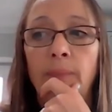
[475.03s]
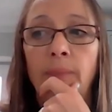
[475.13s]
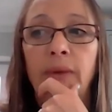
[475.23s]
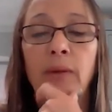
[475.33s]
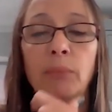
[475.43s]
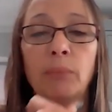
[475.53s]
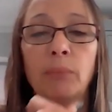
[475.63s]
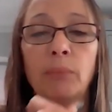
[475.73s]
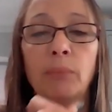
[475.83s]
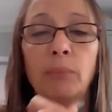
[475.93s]
can
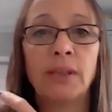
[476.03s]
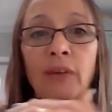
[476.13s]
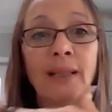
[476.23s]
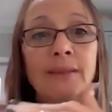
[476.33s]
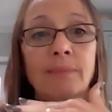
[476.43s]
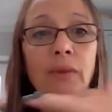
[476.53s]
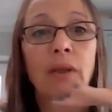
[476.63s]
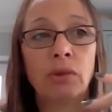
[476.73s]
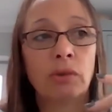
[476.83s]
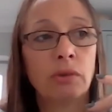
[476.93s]
bridge
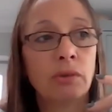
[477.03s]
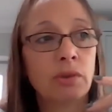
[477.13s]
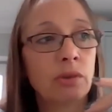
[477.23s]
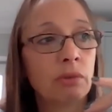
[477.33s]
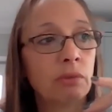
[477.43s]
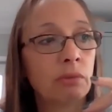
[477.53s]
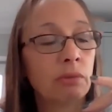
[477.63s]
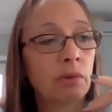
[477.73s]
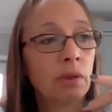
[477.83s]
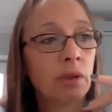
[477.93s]
valleys, can
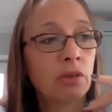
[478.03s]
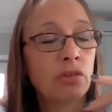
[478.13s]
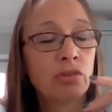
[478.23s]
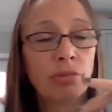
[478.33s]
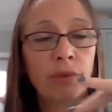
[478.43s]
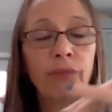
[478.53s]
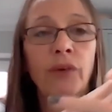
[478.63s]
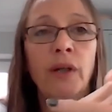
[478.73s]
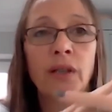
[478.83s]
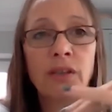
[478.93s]
help
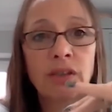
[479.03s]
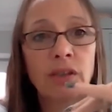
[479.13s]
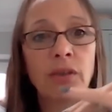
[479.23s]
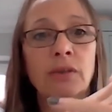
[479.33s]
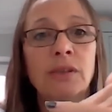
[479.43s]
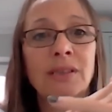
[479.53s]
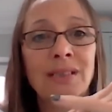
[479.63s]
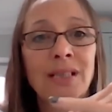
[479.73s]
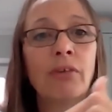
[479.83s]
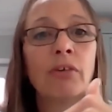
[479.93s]
to traverse
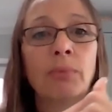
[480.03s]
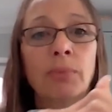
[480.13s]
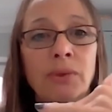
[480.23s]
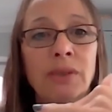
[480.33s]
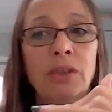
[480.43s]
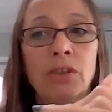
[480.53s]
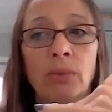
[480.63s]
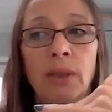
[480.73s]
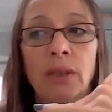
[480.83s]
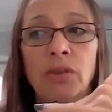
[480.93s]
those terrible
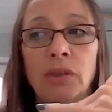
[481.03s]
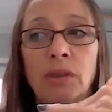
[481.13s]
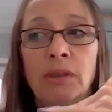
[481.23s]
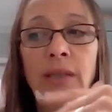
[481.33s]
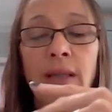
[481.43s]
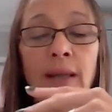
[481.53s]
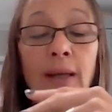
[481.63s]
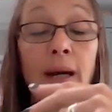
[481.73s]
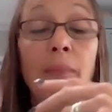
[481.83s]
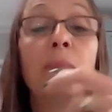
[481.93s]
situations
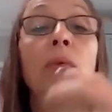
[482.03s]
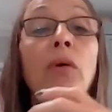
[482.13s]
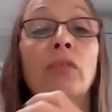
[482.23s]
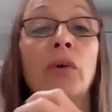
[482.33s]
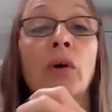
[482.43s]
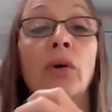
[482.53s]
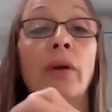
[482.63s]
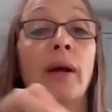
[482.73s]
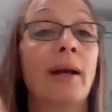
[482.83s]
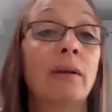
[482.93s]
and move on
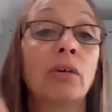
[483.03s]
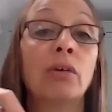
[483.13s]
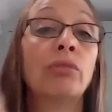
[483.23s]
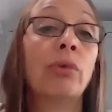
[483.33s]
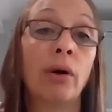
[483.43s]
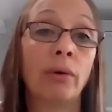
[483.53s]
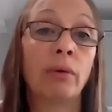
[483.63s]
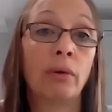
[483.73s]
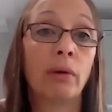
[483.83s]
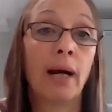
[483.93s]
and grow
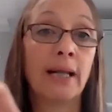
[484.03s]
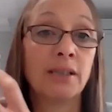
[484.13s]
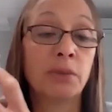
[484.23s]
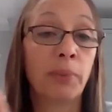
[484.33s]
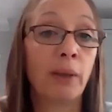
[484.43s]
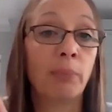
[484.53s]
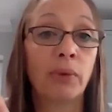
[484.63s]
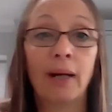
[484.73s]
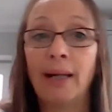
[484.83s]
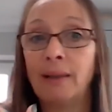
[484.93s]
as people
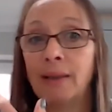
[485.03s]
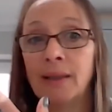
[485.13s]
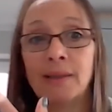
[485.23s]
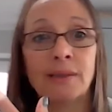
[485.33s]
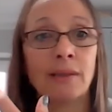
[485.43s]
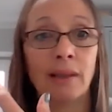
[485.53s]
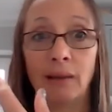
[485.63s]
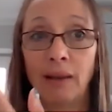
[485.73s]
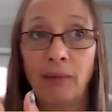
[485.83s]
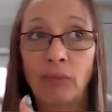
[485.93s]
and as
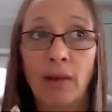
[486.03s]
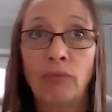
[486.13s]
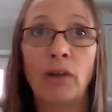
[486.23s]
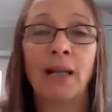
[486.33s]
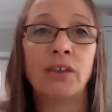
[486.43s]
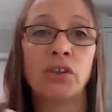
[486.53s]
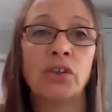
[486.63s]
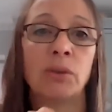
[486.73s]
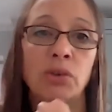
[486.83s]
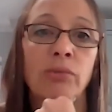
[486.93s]
in relationships
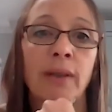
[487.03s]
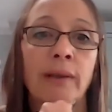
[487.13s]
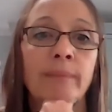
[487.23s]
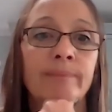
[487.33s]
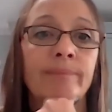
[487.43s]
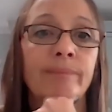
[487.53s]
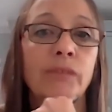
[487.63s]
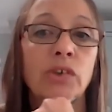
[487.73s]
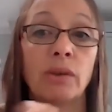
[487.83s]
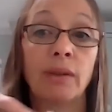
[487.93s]
you're in.
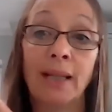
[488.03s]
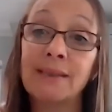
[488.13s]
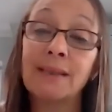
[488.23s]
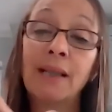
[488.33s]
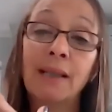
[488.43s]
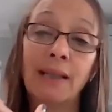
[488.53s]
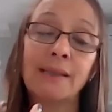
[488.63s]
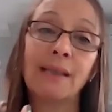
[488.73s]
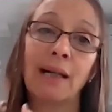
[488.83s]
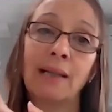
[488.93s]
So that's
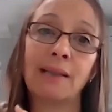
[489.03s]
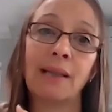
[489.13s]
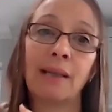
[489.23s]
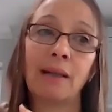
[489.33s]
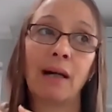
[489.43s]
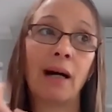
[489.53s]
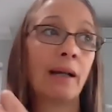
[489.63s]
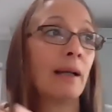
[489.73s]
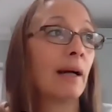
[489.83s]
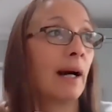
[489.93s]
the idea.
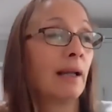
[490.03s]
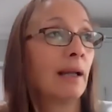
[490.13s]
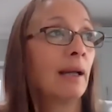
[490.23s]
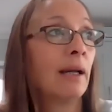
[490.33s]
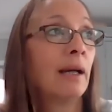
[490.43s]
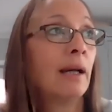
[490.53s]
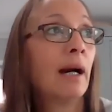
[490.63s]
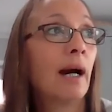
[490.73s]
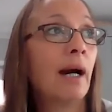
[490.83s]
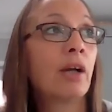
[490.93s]

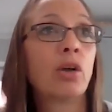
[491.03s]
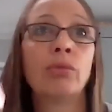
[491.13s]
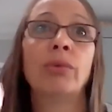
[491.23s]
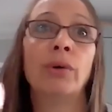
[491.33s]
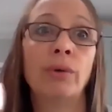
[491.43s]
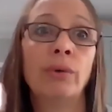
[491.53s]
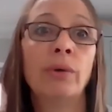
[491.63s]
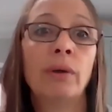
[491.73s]
I grew